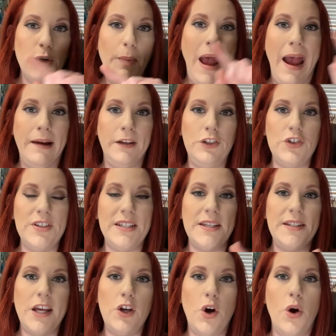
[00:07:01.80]
your packages
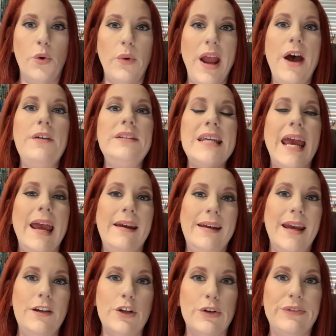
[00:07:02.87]
as they go around and
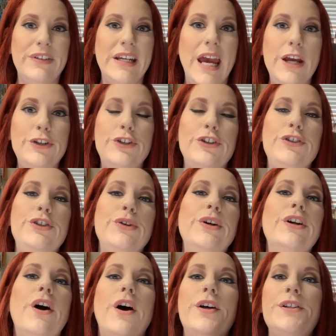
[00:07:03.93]
get notifications. You
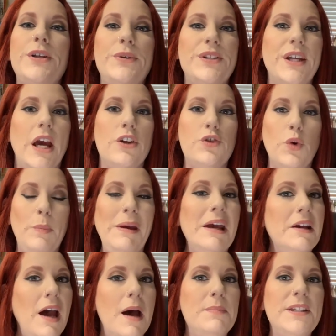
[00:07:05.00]
can also schedule
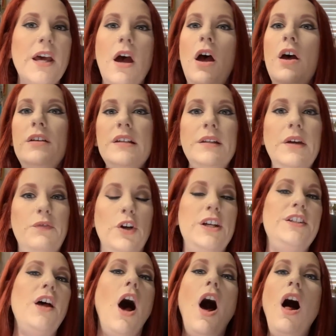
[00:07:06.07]
pickups,
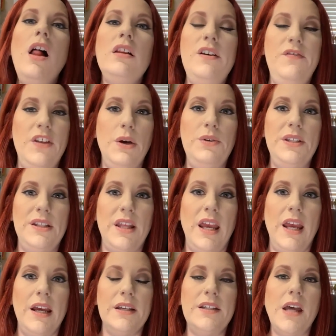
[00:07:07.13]
deliveries, all of those
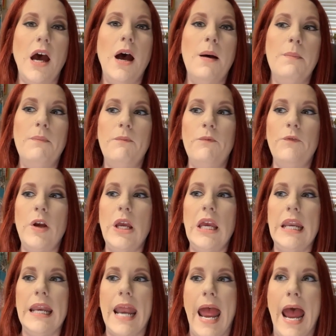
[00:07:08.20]
things. Um,
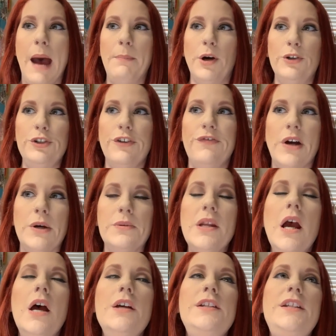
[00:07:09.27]
in an app on your phone.
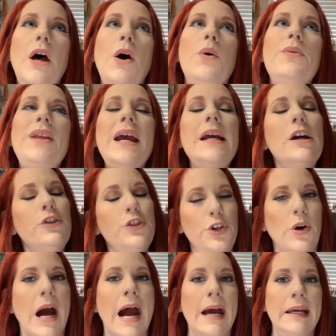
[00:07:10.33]
So they are
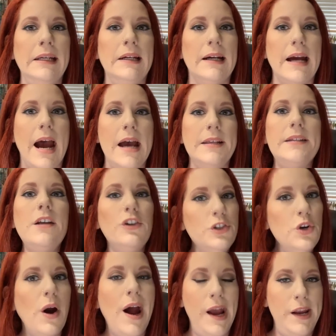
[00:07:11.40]
trying, guys. They're
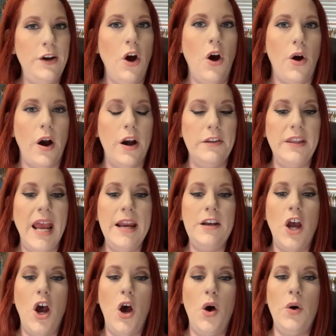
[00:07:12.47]
trying hard. They
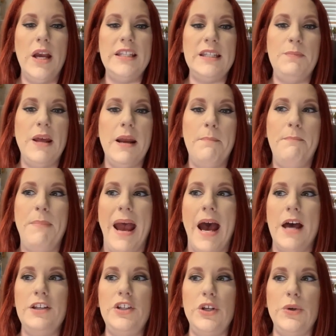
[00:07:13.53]
know it's been a
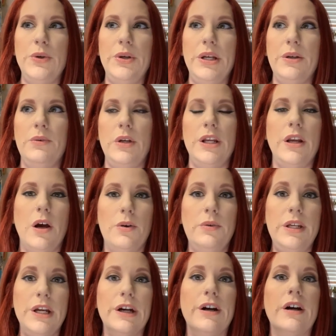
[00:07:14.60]
bad two, you know,
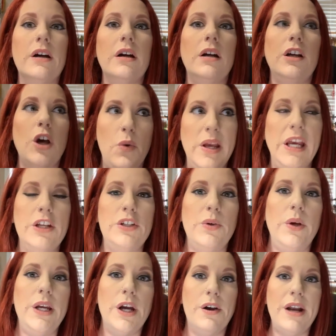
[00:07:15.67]
year going into
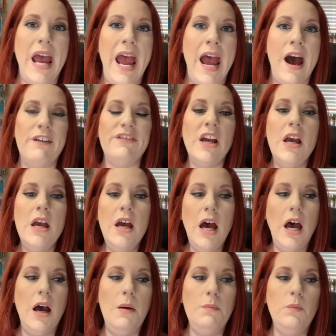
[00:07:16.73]
a year and a half
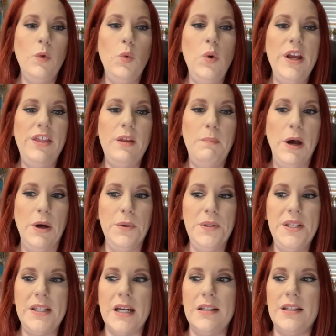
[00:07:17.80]
um, with the
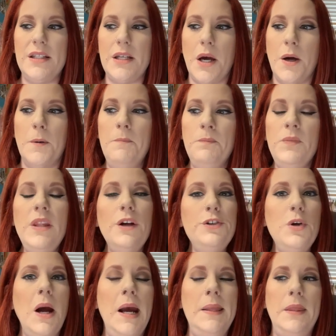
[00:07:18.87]
post. And so they're
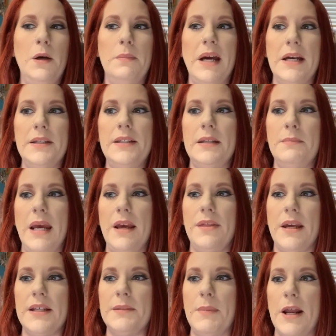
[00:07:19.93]
trying their best to make
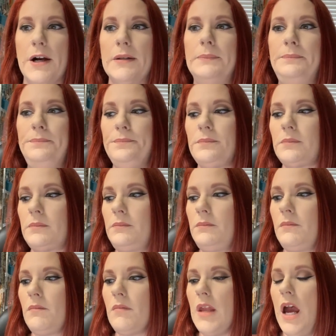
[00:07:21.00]
things better.
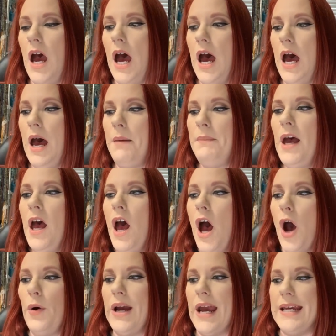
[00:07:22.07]
Um,
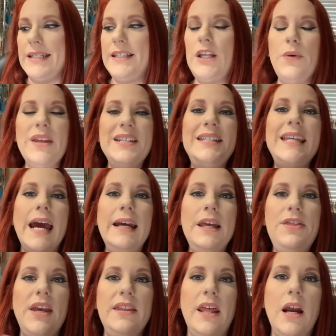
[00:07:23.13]
okay, so the
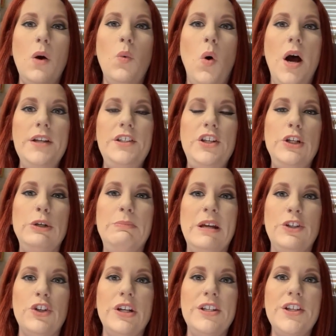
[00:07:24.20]
second thing that I want to
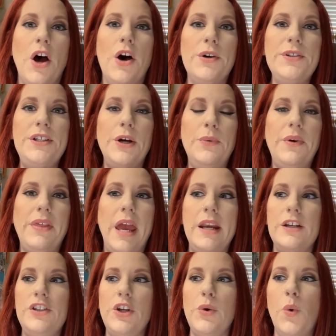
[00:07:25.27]
mention is also
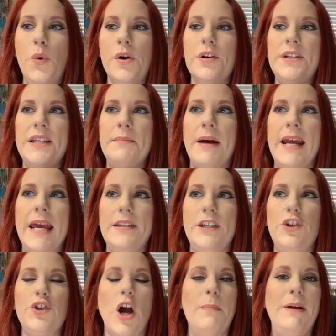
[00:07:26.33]
related to orders in my
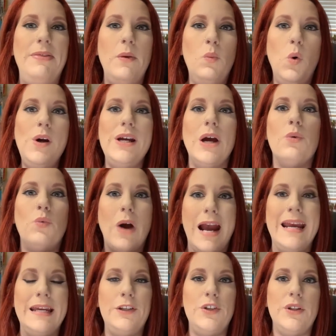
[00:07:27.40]
Etsy shop, and then we'll get
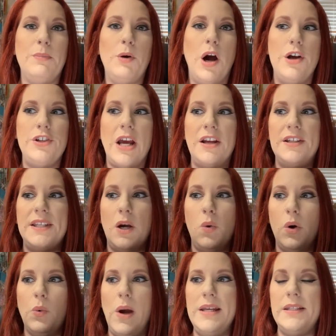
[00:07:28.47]
right into the project because I don't
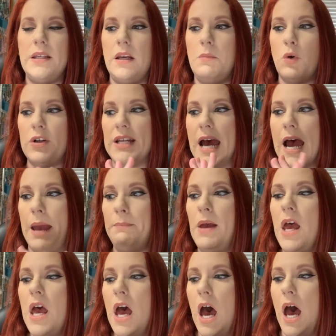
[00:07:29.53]
want to waste any more time.
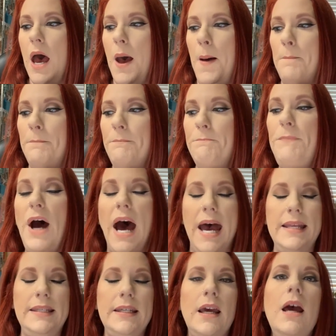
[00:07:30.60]
Um,
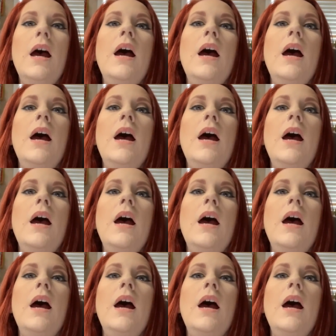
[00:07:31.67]
but